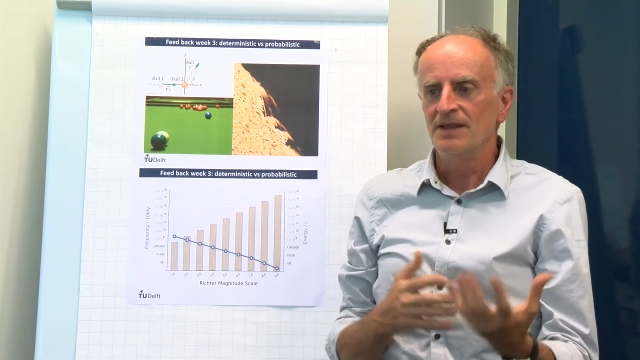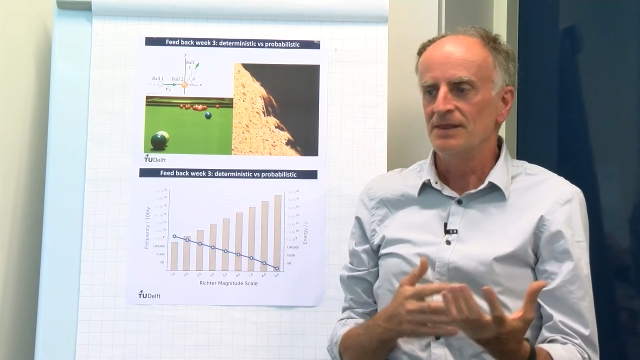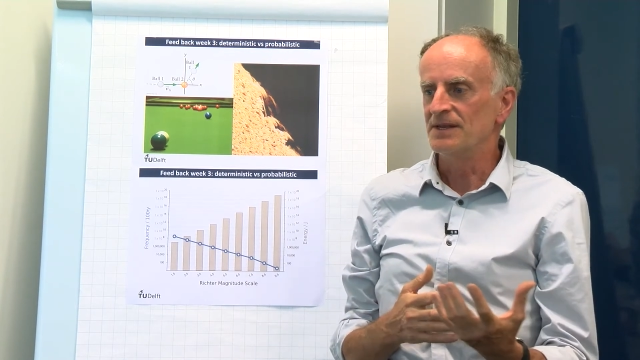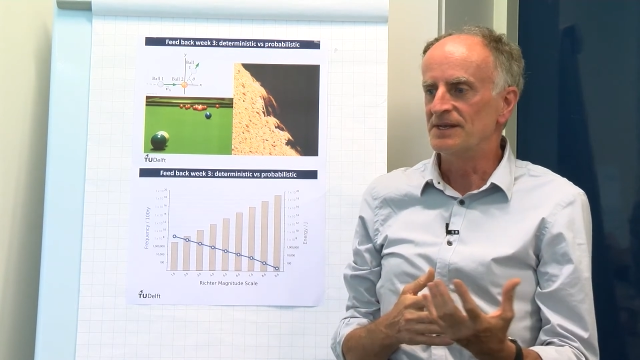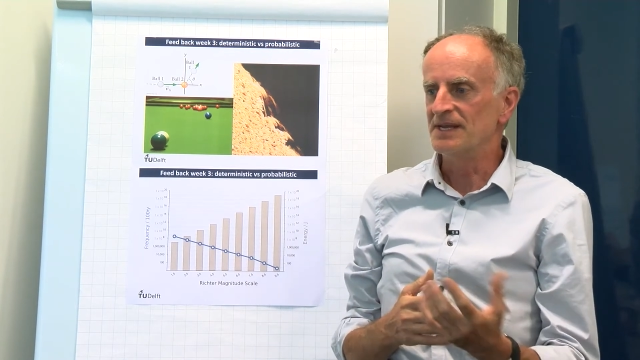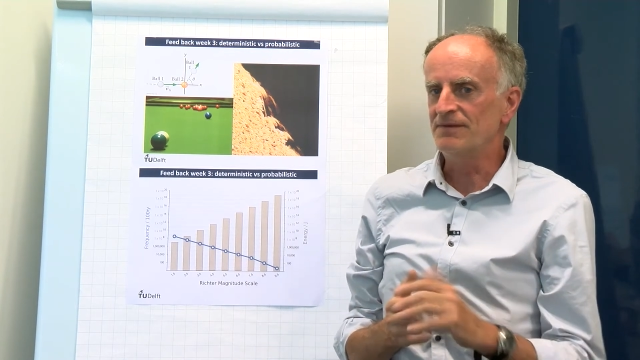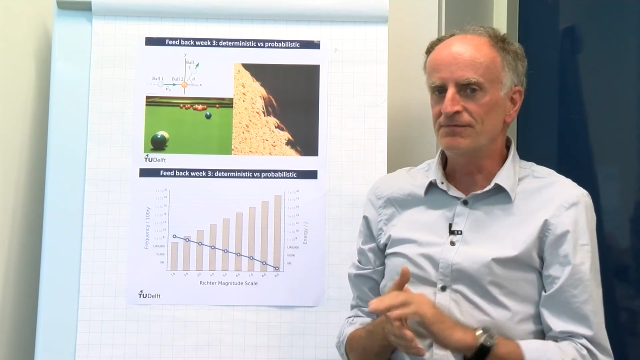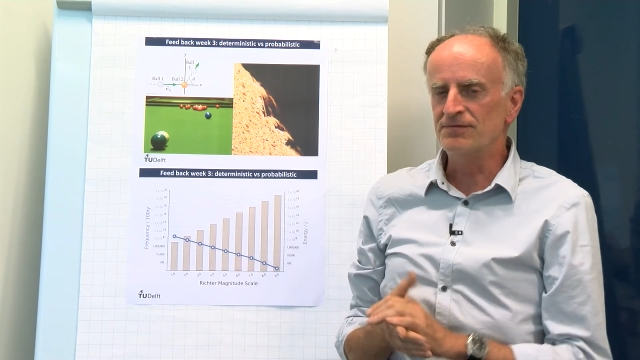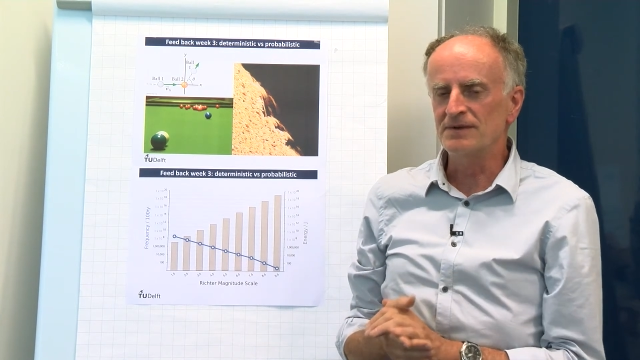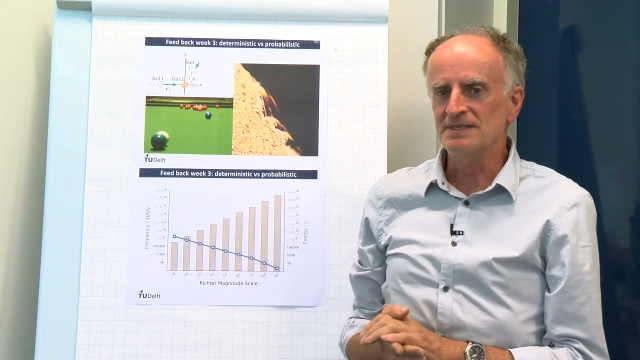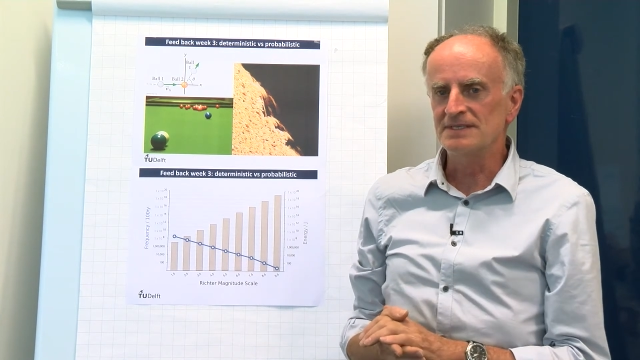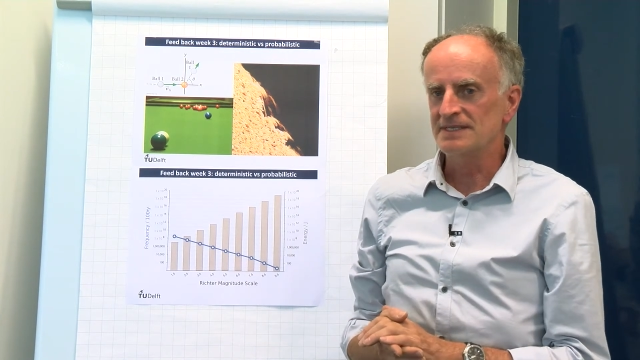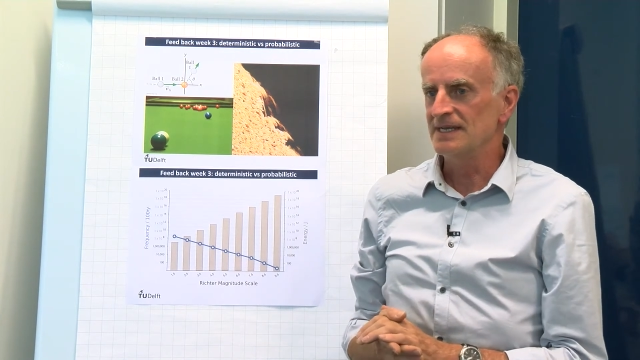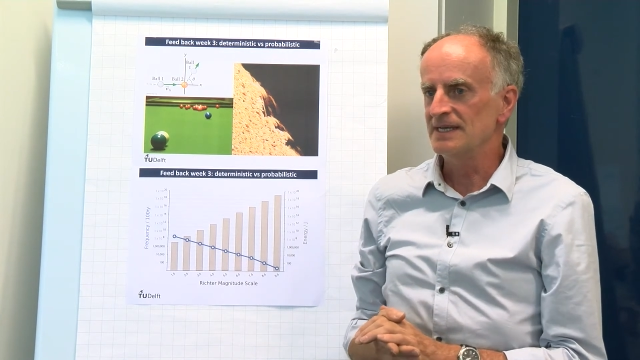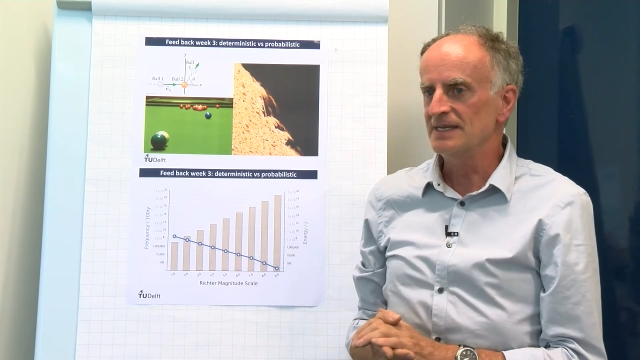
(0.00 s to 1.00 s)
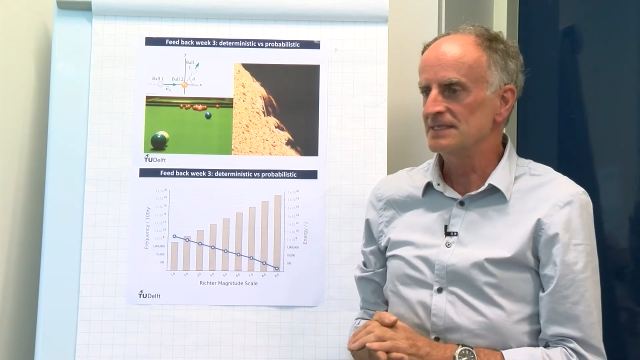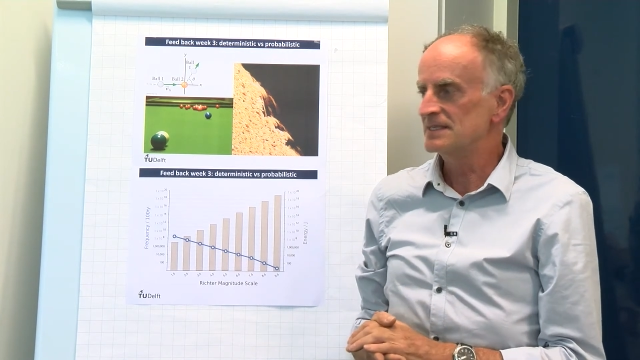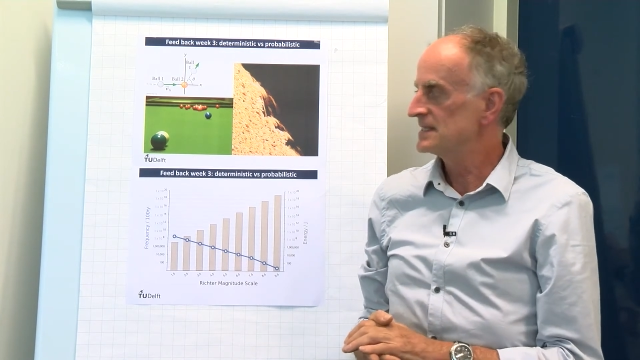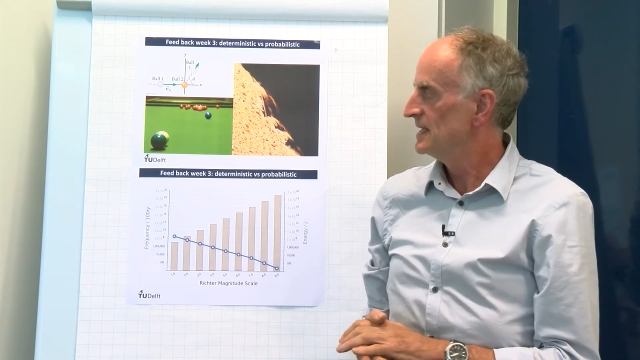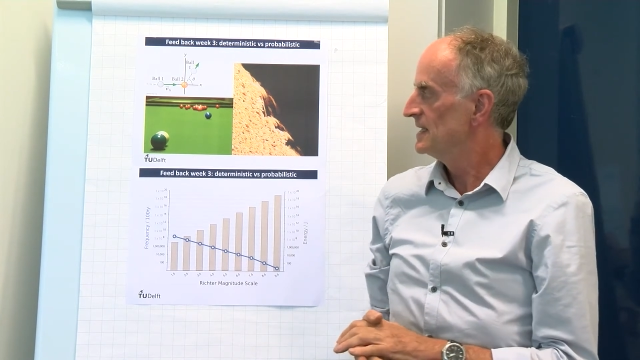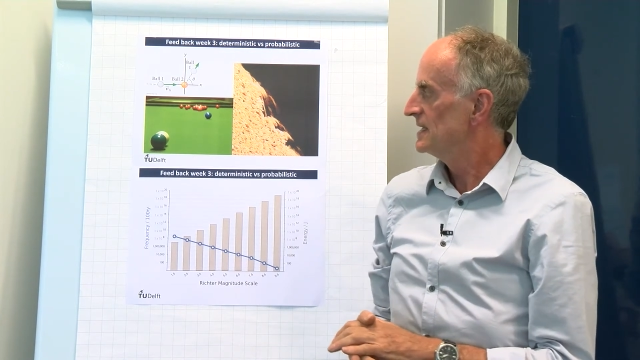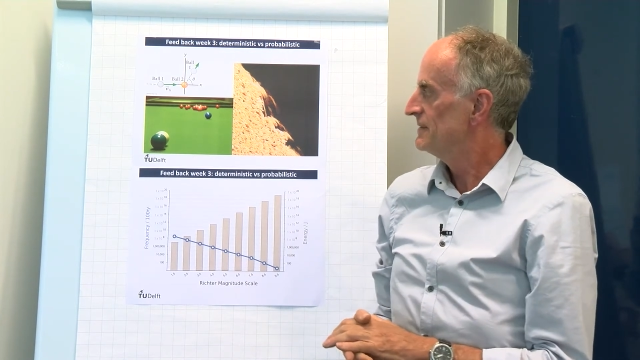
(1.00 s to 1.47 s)
The difference
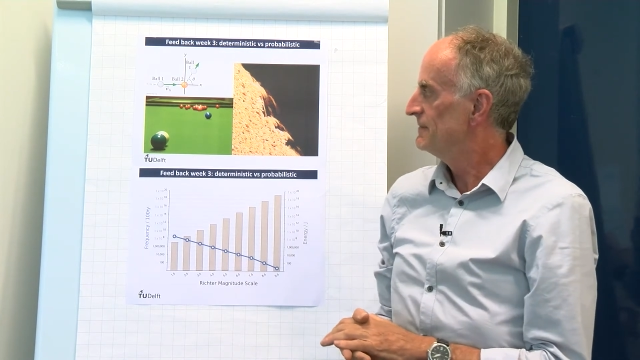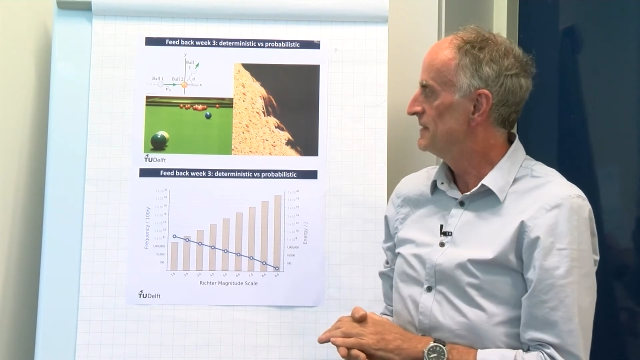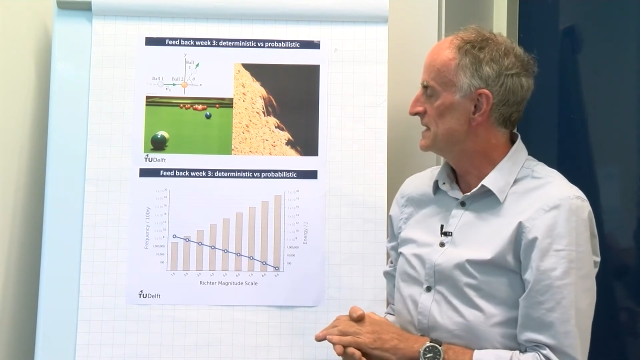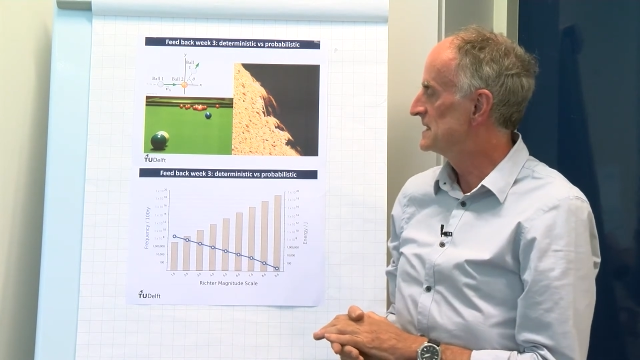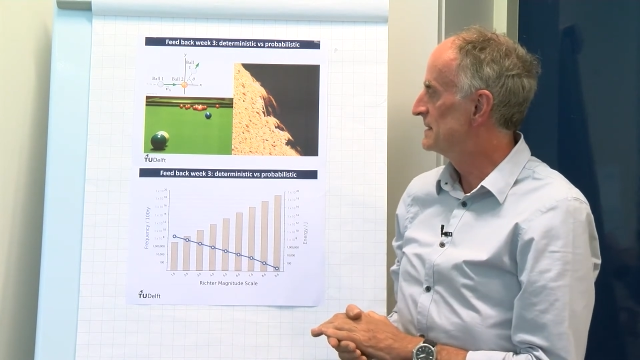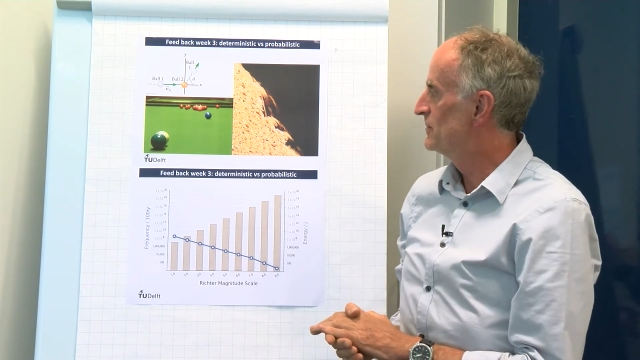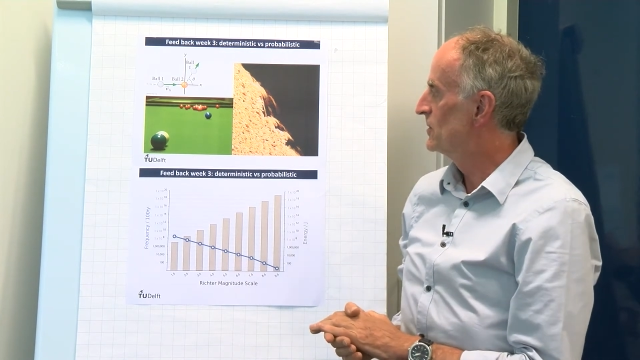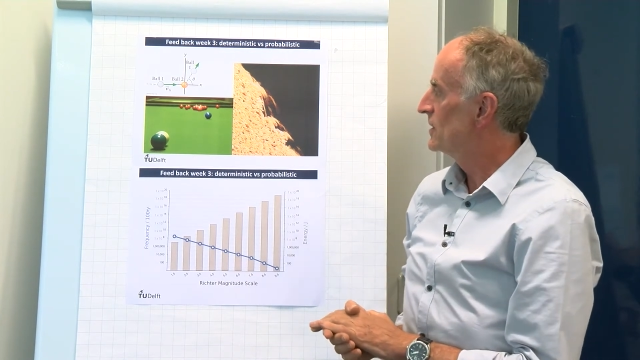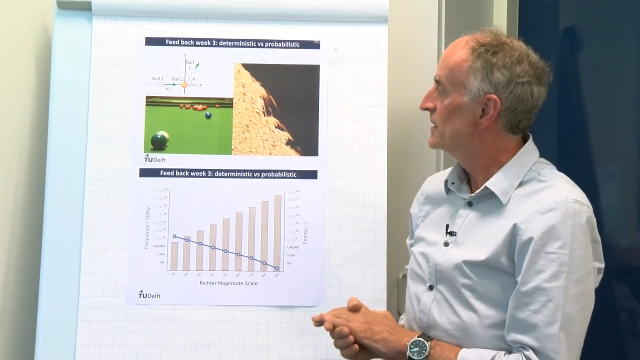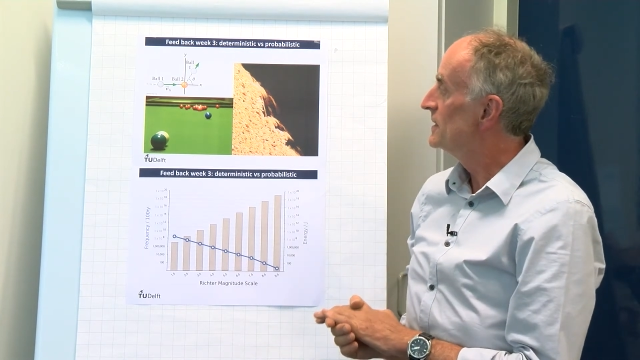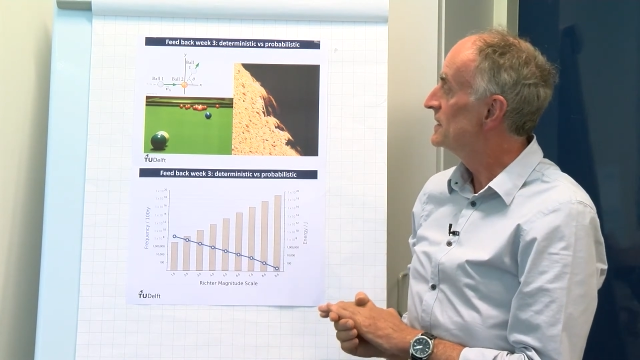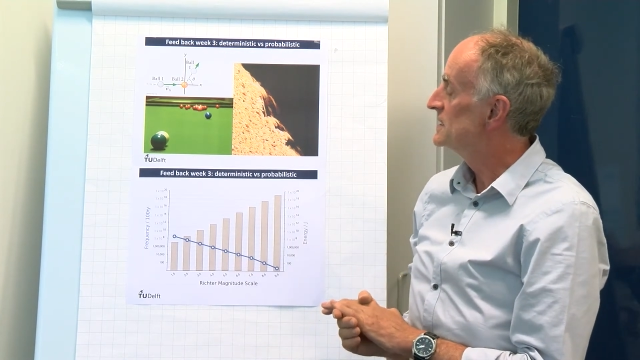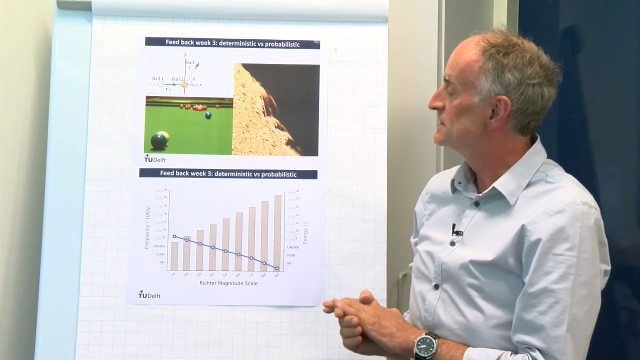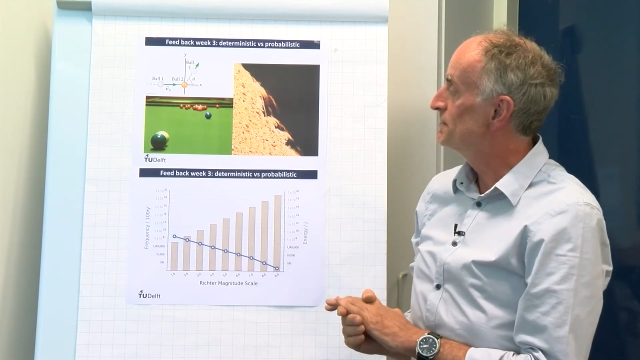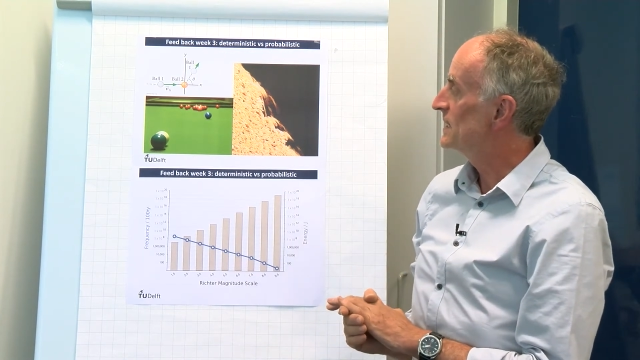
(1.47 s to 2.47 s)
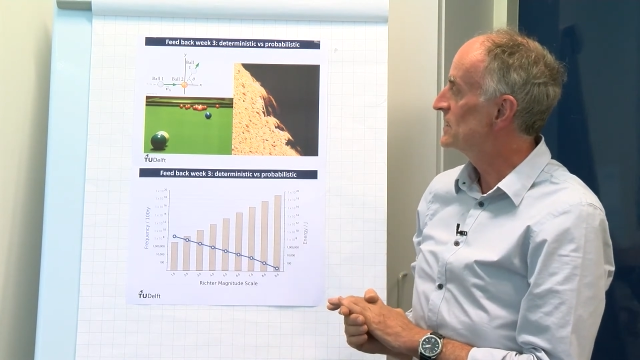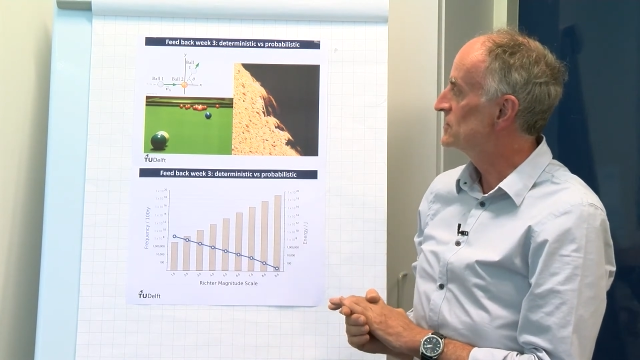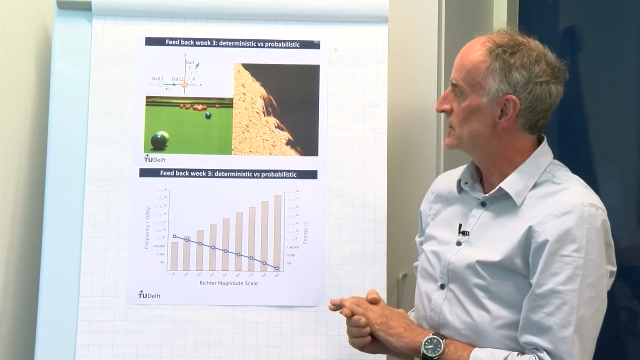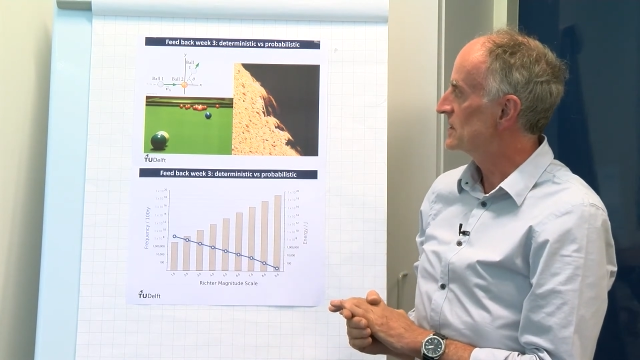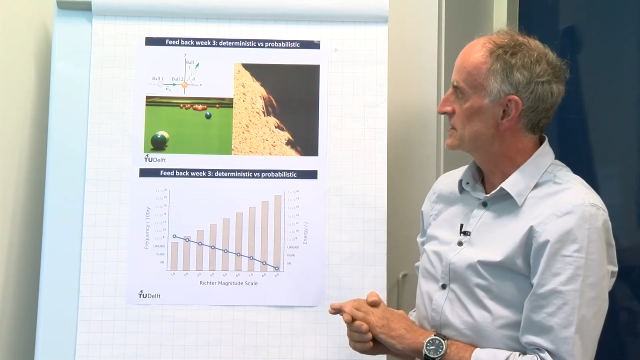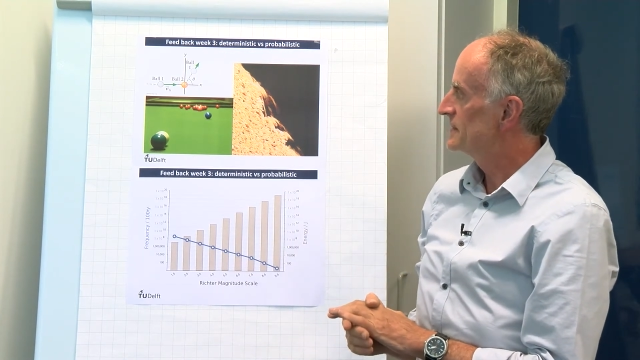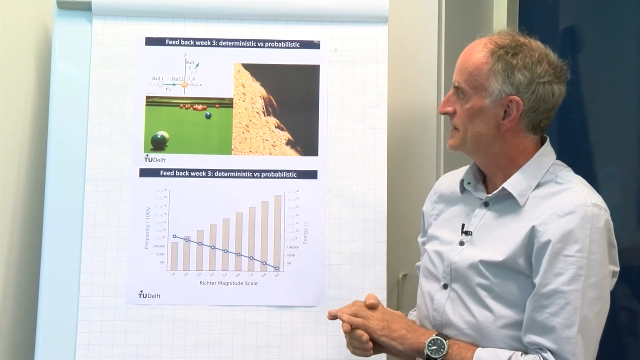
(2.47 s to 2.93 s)
is visible in these
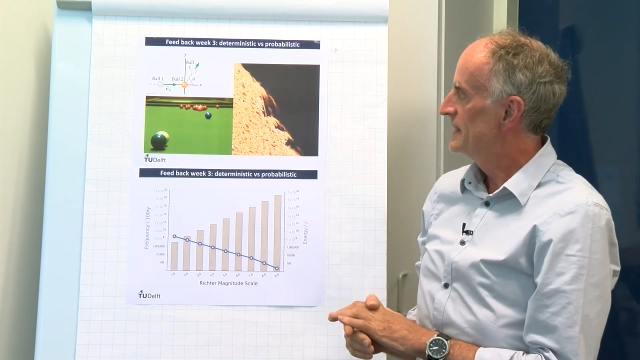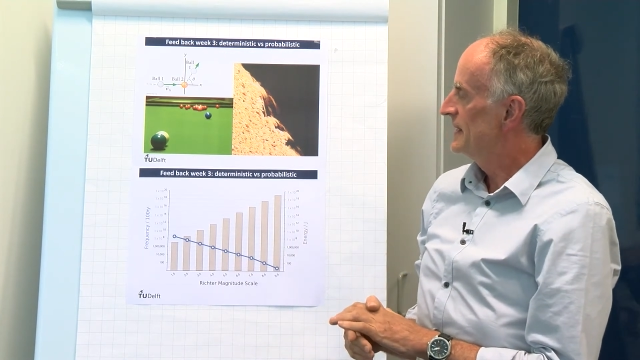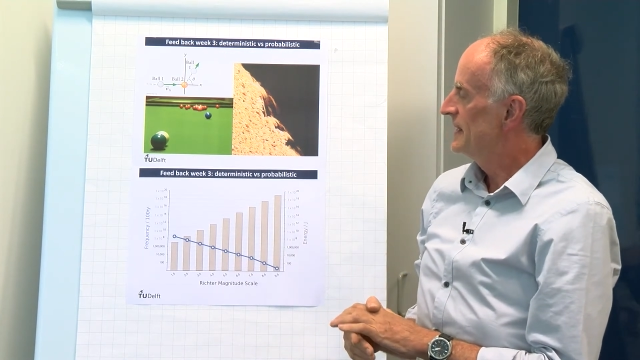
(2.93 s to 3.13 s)
pictures.